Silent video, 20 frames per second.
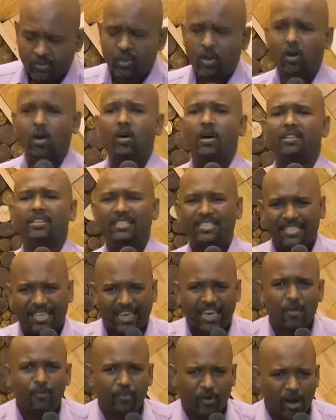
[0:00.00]
So the
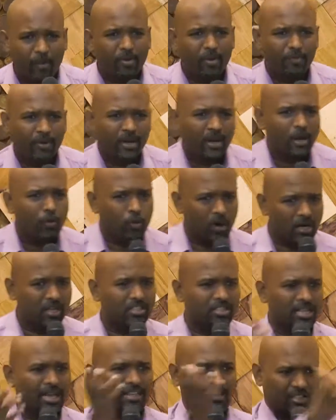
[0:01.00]
second problem here, one
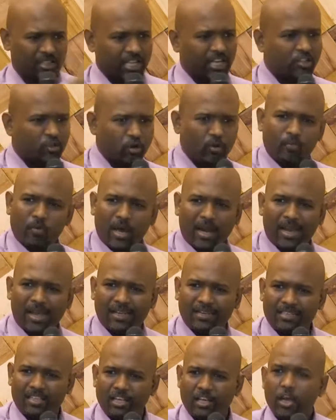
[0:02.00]
is that the sexual
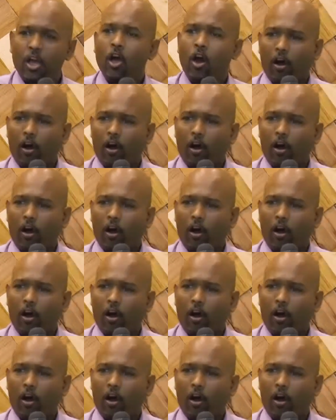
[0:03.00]
immorality